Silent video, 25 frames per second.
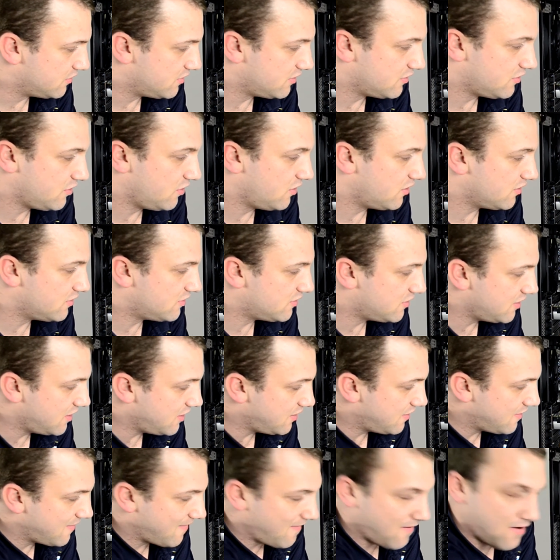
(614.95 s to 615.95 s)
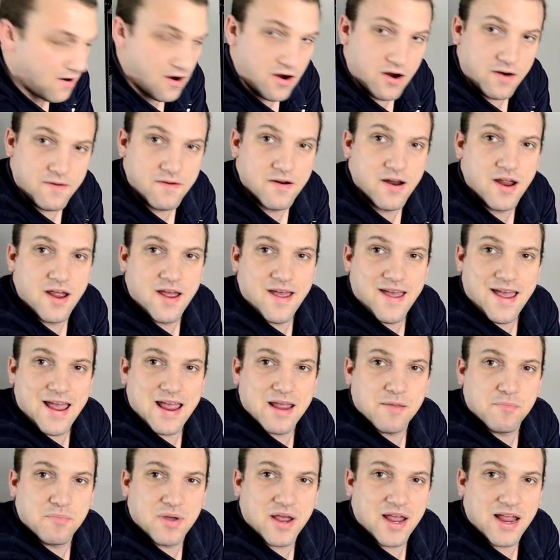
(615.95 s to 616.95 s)
As you can see, there are a
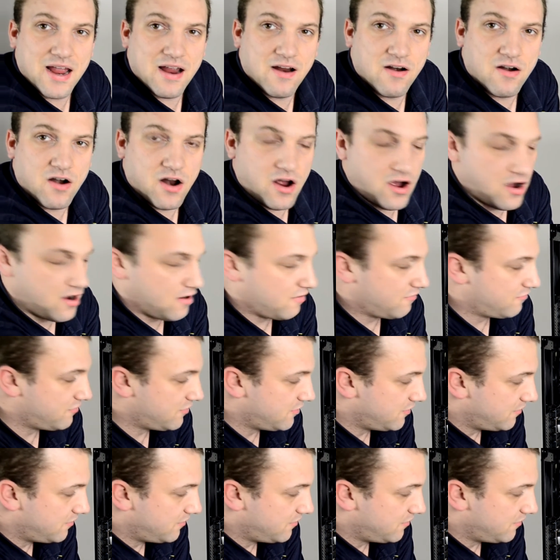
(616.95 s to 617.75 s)
pair of